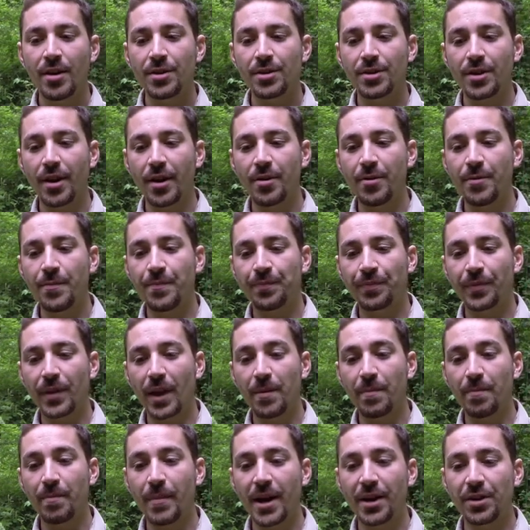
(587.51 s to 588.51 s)
So
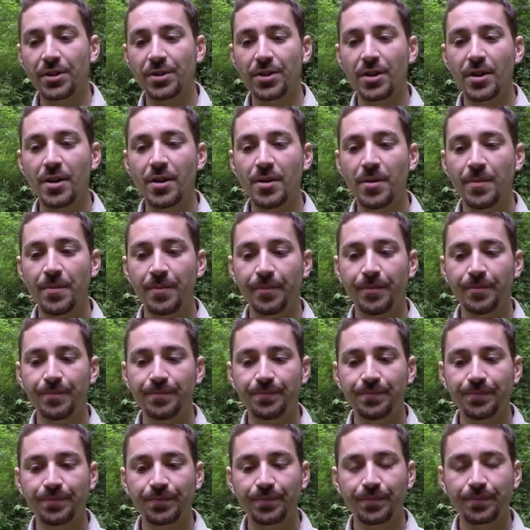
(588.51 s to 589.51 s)
it makes you
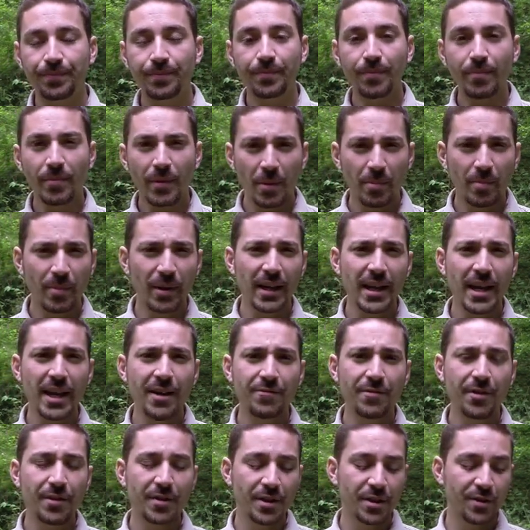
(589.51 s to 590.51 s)

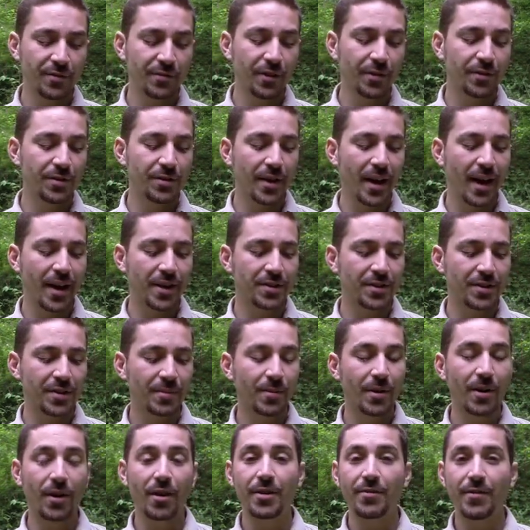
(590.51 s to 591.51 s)
believe that this filter has
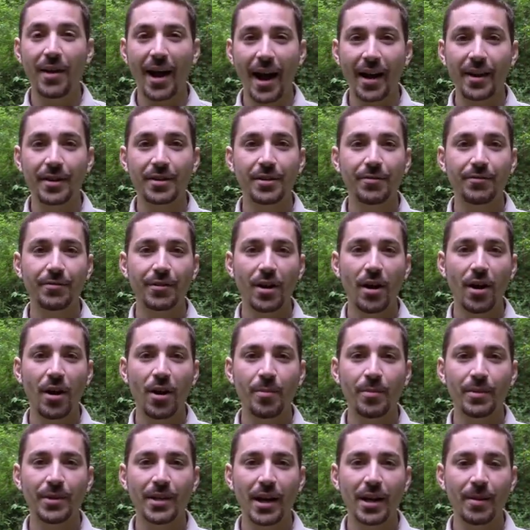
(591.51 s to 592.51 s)
some kind of active
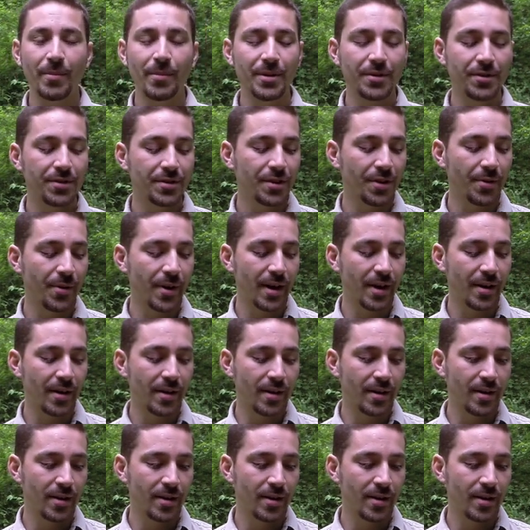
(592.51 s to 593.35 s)
carbon element to it.